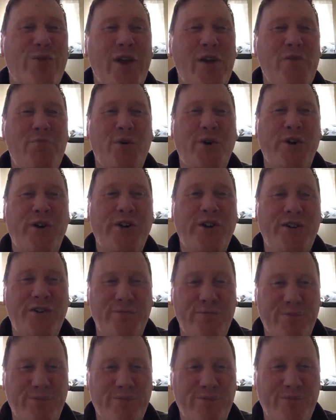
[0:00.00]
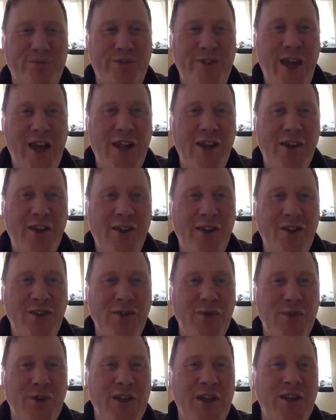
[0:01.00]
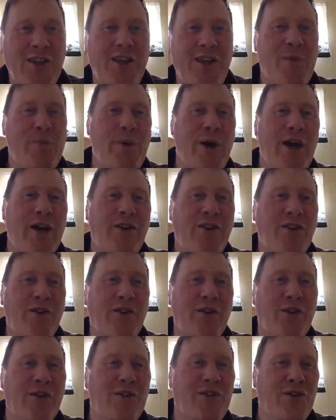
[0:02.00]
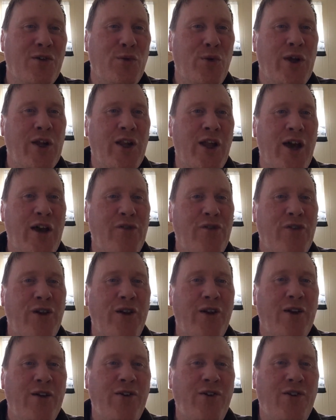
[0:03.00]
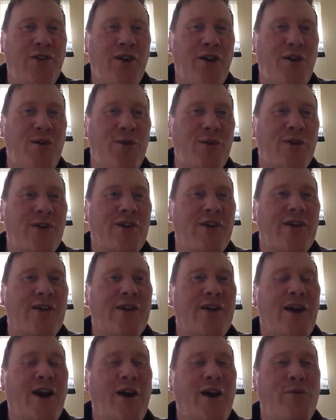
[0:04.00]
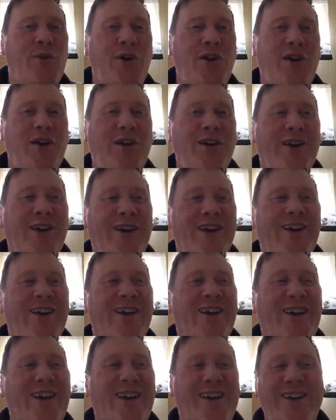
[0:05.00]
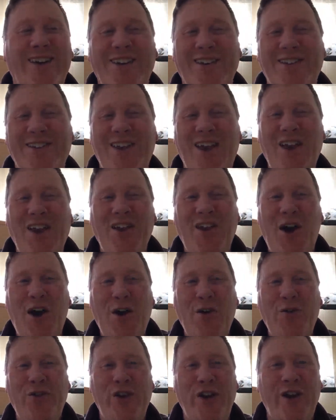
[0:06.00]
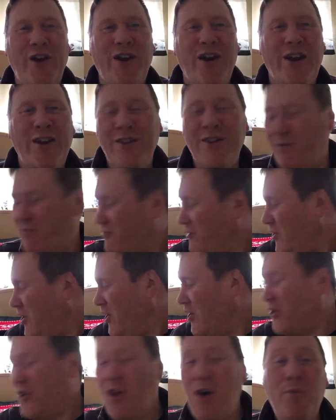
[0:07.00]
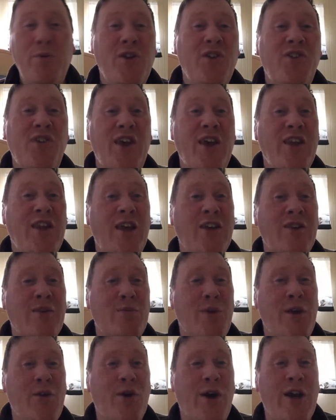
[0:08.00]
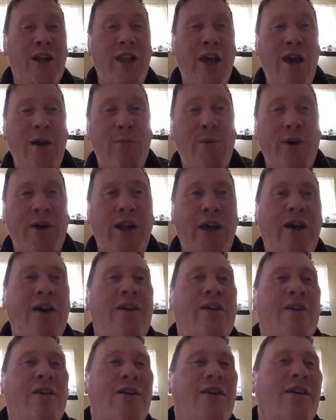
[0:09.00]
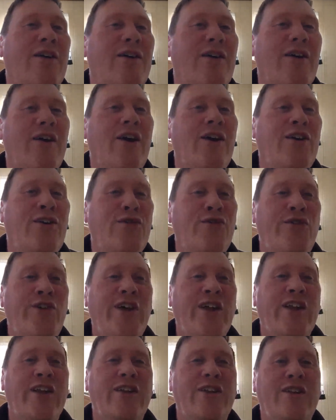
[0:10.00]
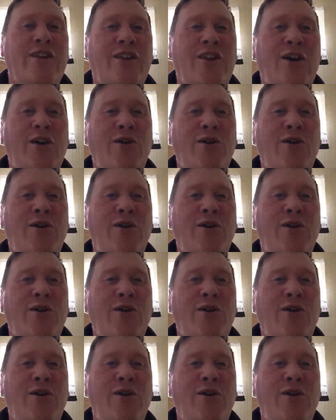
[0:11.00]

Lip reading: People telling us we need to get back to real life here, so I'm going to sign off here. And, nobody's saying that to me right now, but I can feel it,